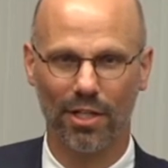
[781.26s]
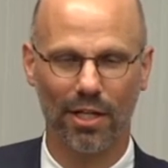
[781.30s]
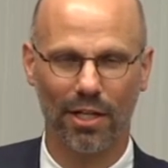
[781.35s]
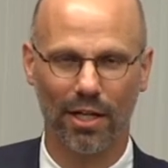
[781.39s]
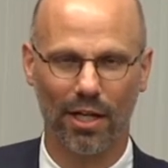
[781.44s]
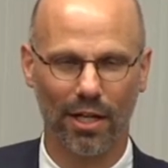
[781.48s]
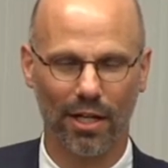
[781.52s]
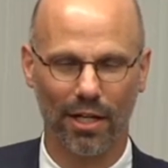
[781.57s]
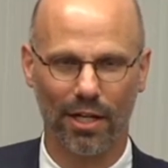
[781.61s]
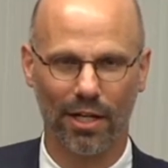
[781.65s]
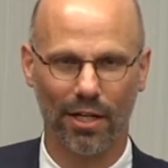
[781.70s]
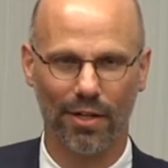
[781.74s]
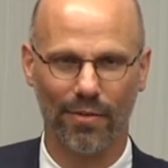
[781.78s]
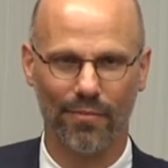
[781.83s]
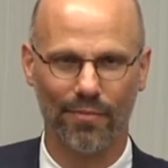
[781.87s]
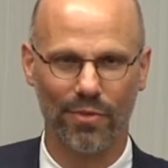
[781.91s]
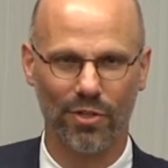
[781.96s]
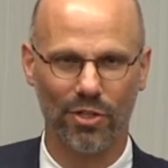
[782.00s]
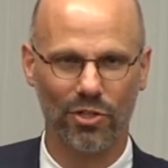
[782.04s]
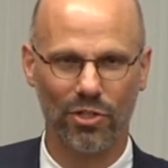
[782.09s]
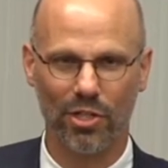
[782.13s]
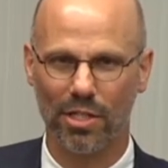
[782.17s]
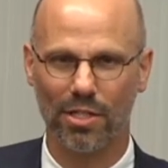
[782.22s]
um,
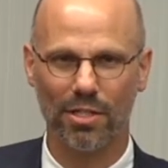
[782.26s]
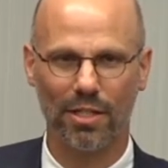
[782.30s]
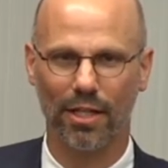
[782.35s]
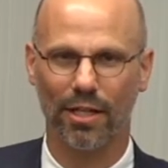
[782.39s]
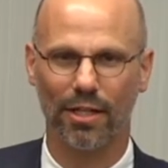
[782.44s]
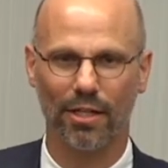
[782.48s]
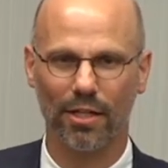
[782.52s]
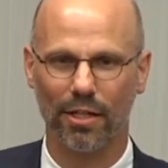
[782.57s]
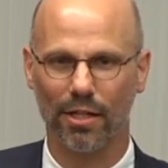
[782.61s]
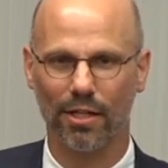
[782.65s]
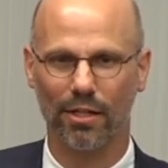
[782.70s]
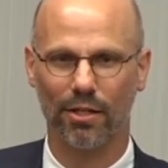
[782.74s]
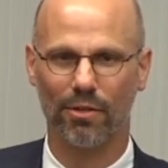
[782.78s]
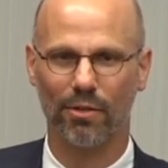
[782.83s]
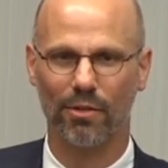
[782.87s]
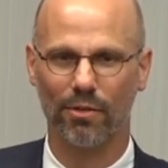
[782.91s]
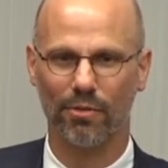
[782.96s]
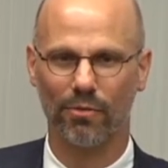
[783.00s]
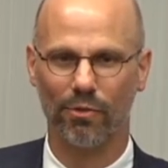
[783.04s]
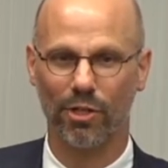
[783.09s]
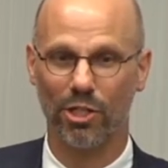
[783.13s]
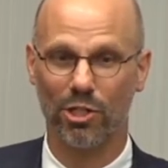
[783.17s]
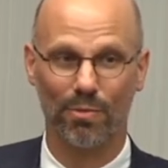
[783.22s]
just like uh,
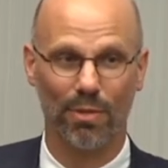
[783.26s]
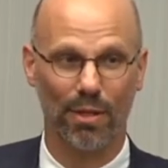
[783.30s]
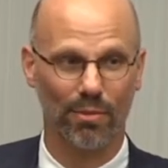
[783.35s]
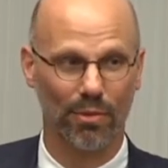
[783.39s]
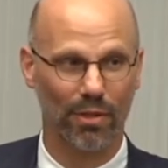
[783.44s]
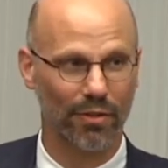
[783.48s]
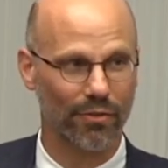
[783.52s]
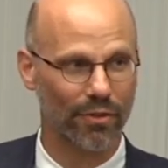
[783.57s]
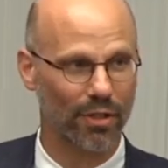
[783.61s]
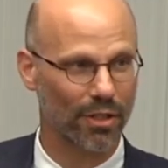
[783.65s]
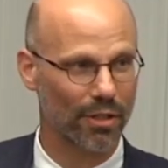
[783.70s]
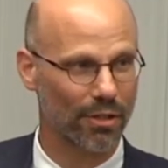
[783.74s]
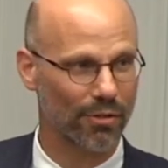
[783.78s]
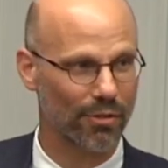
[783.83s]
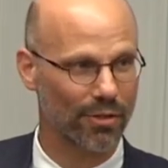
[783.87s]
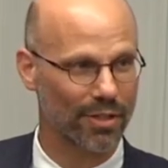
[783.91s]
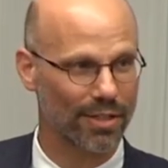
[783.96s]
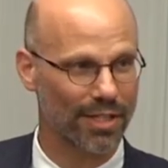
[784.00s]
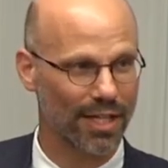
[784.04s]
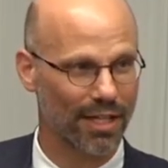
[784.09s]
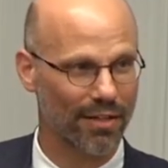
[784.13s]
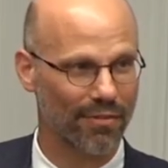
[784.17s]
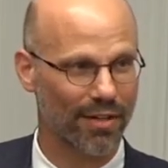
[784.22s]
rich people have learned
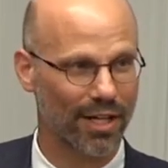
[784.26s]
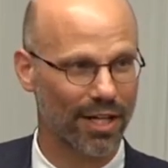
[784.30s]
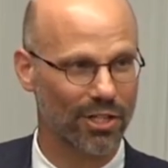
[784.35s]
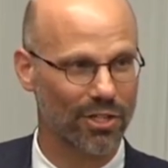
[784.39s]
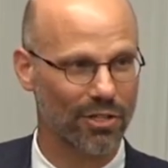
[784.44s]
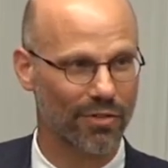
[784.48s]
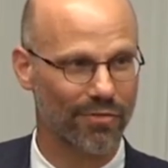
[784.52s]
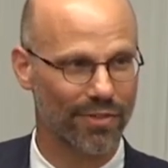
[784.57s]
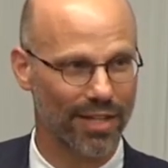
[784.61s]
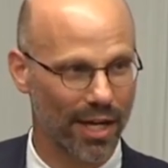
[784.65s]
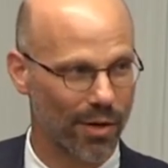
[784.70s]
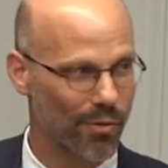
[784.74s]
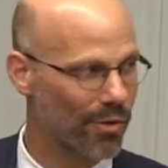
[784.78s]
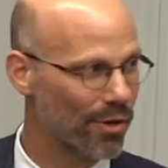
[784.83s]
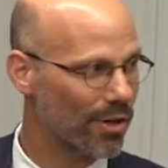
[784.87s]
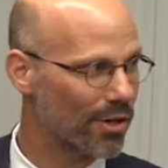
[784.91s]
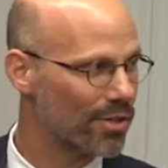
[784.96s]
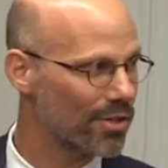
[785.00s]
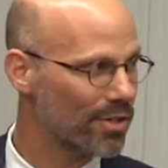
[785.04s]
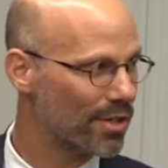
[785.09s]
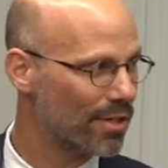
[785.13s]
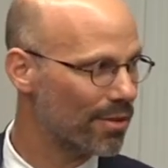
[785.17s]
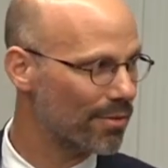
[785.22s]
to take advantage of
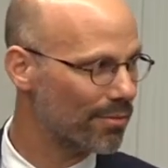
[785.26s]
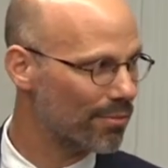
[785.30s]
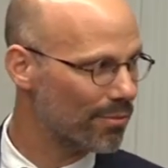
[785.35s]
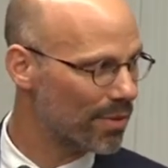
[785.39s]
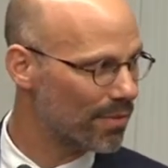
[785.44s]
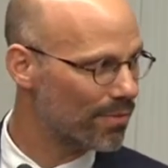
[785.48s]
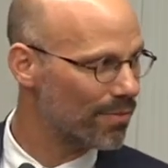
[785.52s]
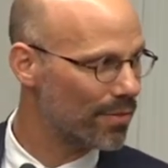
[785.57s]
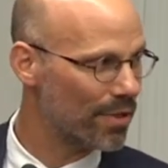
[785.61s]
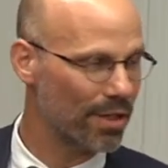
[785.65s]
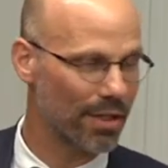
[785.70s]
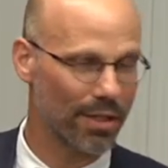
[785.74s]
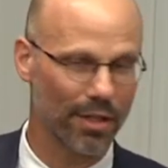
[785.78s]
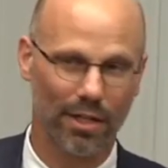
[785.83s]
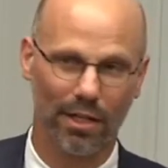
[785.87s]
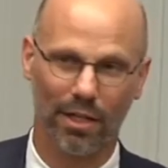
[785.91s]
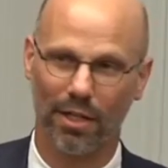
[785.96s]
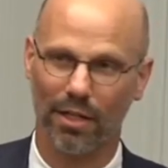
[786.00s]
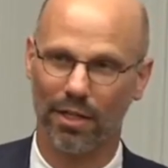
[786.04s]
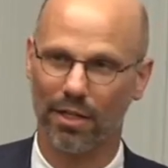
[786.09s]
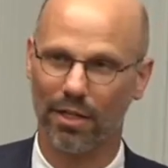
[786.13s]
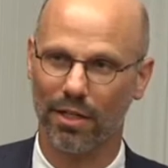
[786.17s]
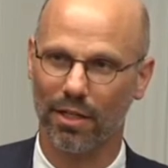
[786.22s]
networks and
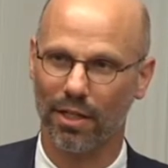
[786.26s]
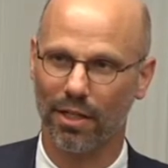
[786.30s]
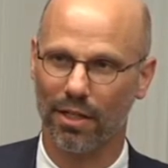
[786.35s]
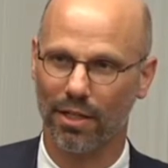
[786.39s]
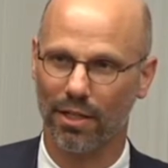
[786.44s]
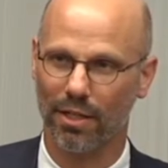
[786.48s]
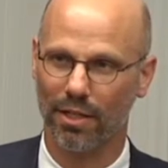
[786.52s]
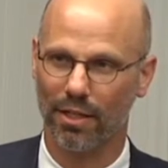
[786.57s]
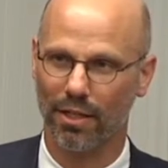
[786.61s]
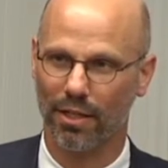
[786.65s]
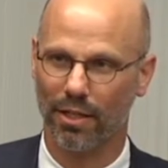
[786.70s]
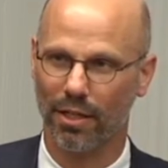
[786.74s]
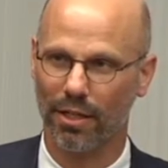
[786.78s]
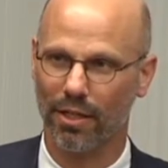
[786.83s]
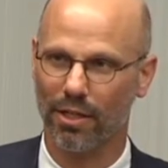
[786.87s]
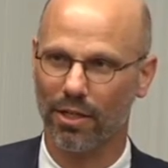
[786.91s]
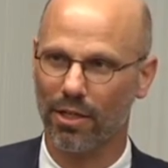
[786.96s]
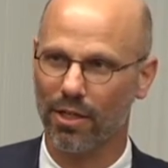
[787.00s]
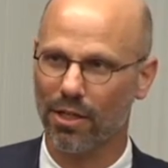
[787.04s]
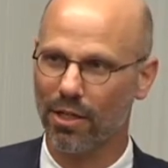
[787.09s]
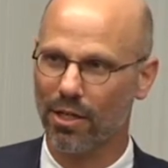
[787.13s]
and, and and the like.